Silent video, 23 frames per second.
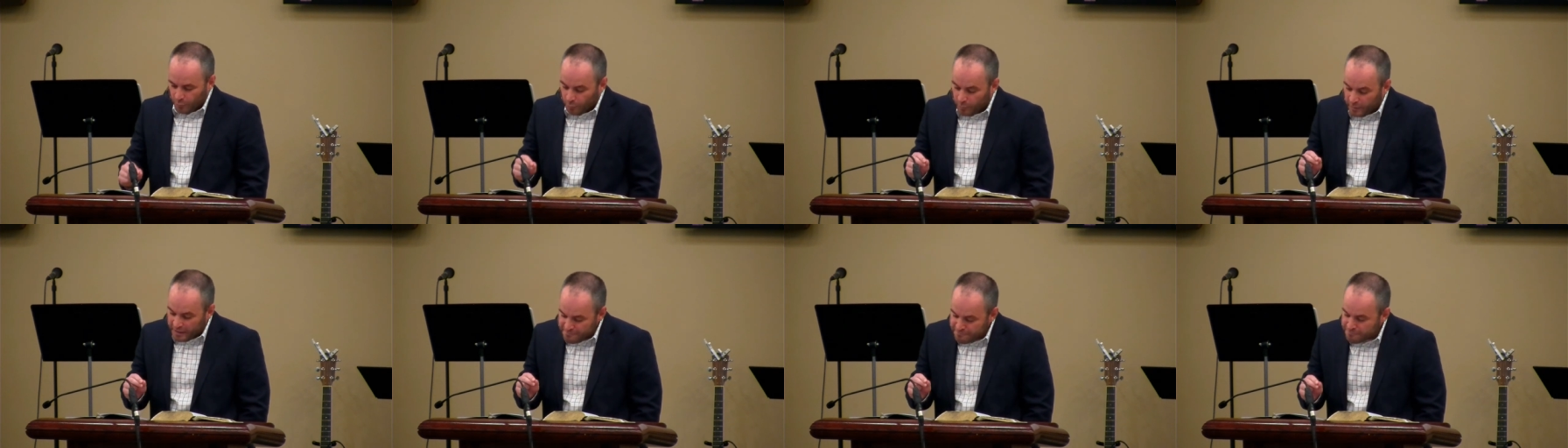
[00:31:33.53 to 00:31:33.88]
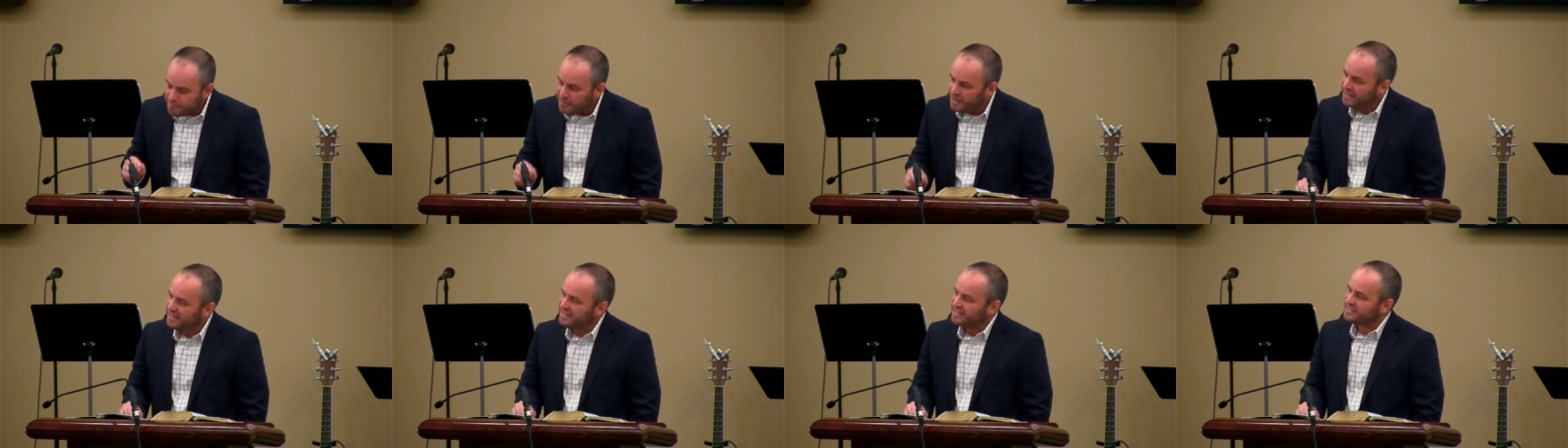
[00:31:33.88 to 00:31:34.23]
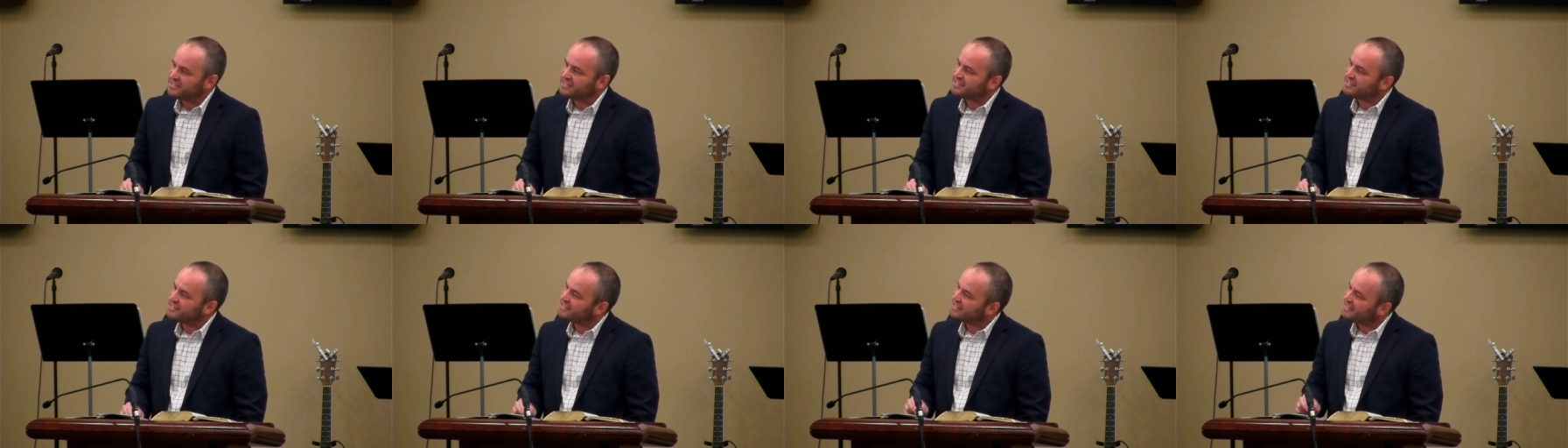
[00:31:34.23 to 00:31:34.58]
We
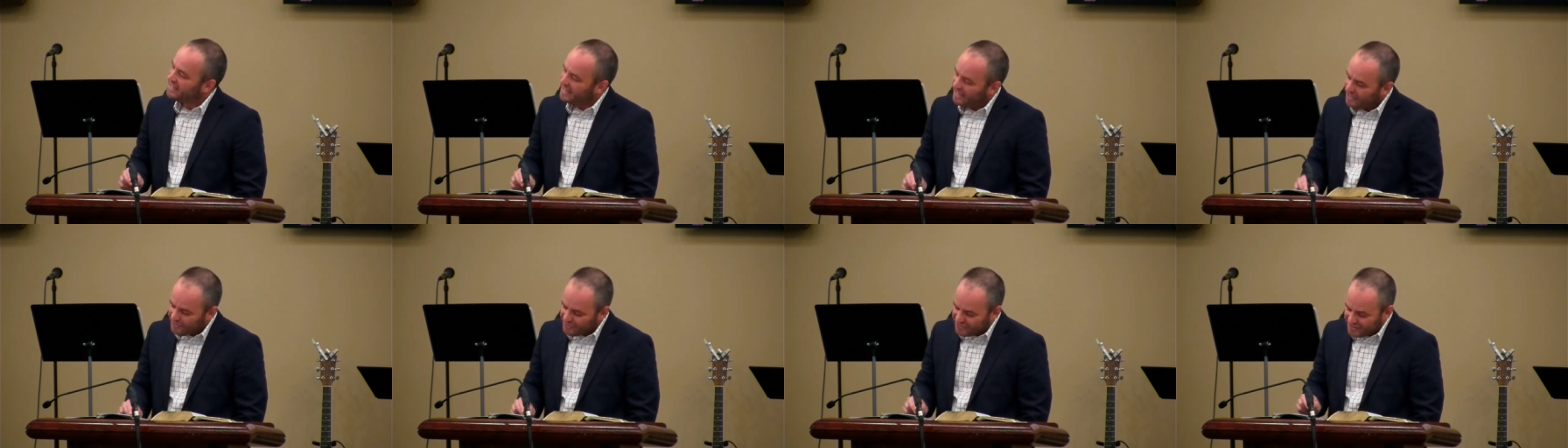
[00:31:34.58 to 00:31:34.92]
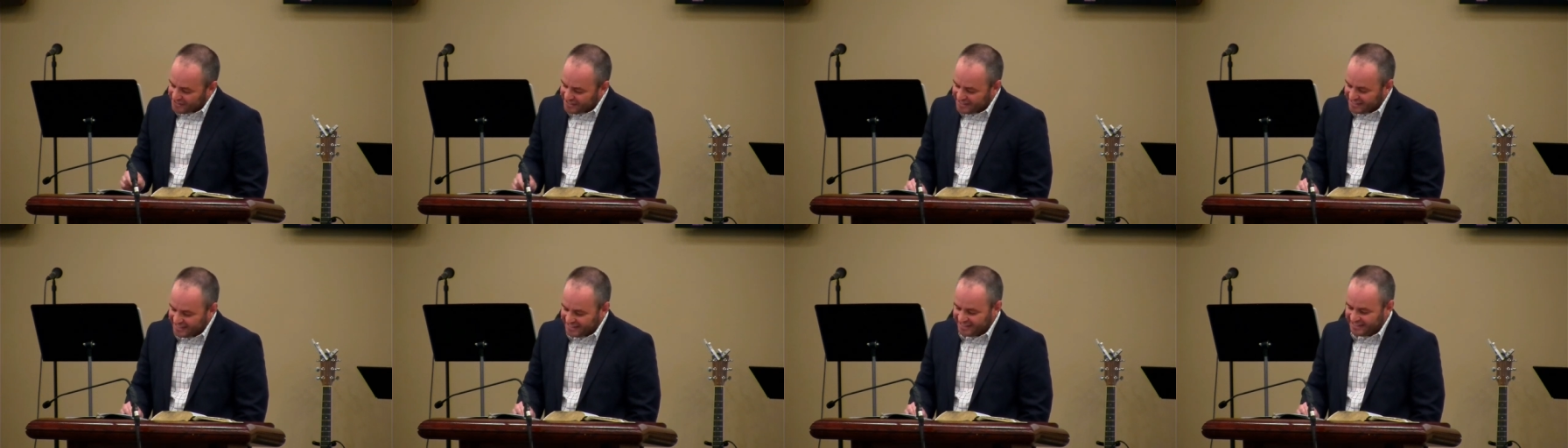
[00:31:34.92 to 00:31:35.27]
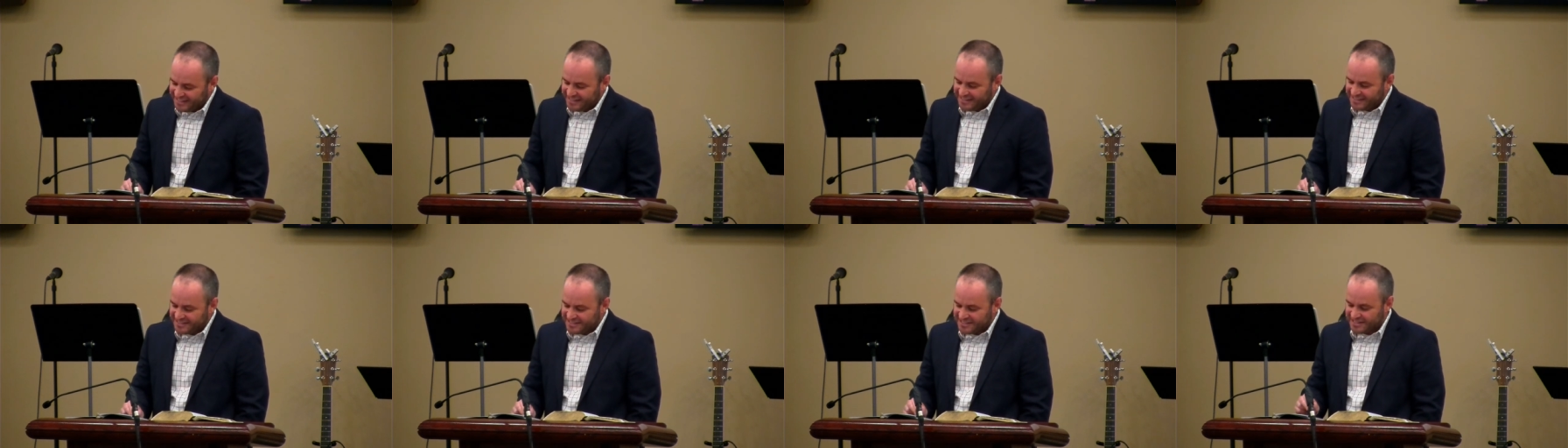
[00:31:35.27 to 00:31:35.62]
must count the
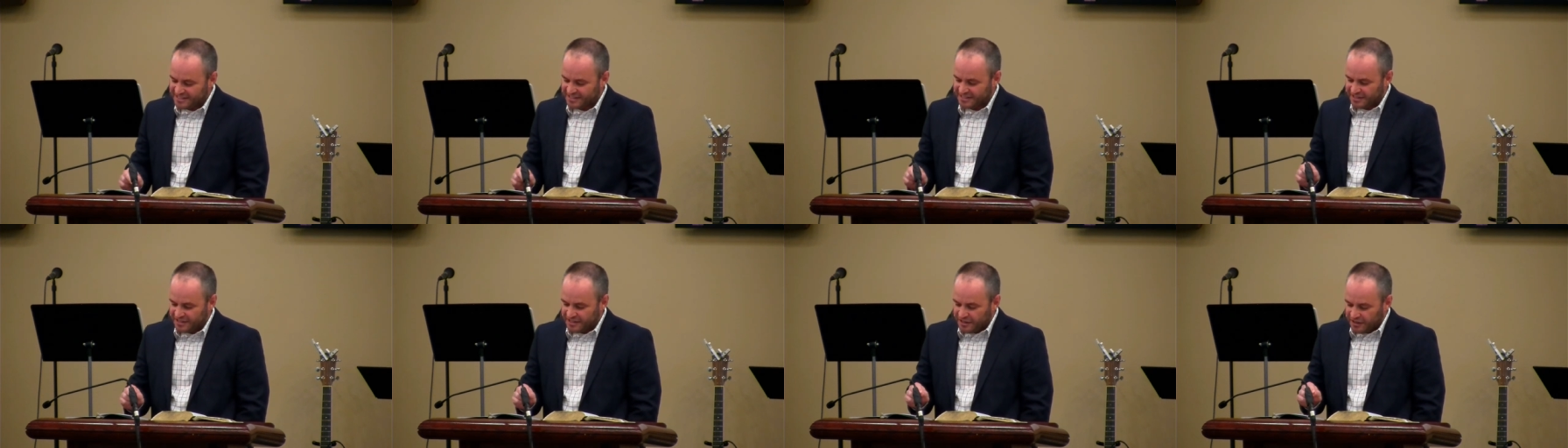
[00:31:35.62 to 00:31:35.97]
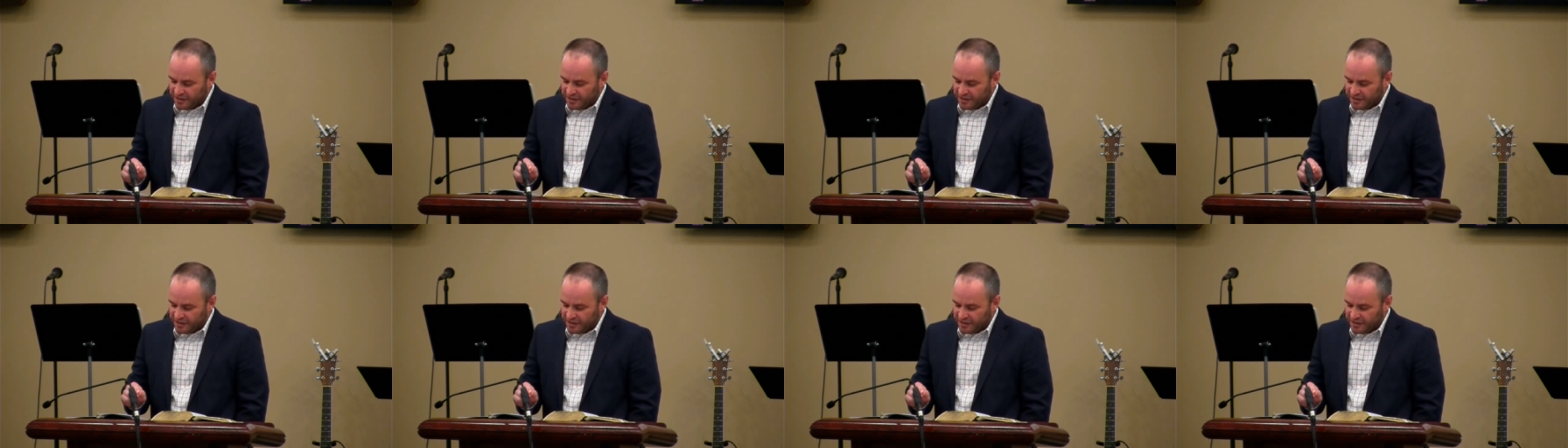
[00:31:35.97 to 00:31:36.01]
needs